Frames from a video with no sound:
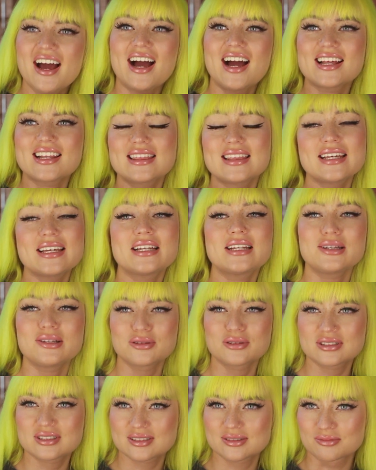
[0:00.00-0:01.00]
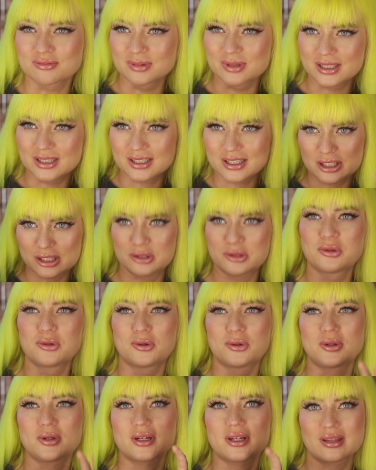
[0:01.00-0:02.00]
I think it looks really
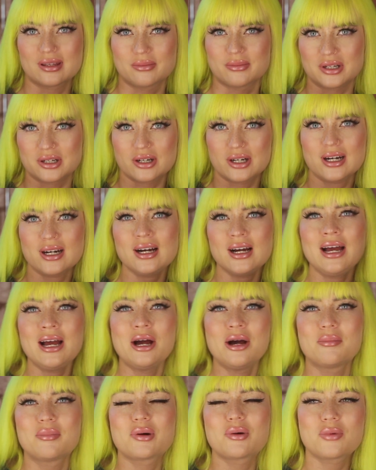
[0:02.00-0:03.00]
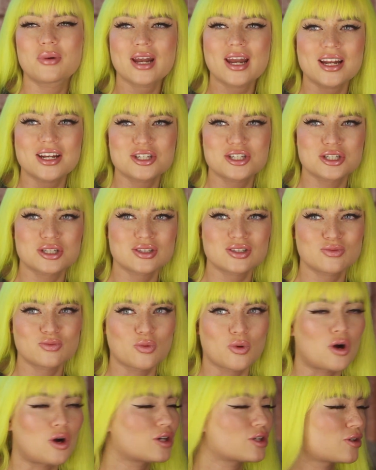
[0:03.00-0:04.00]
cool in the mirror, but when I just
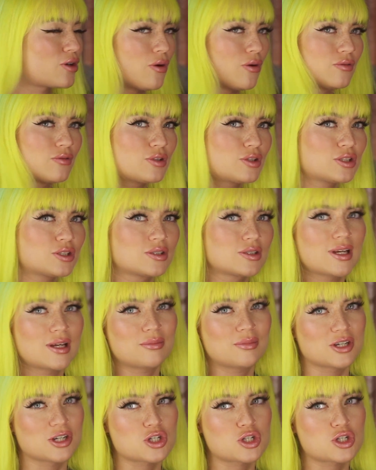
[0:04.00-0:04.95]
walked over to get my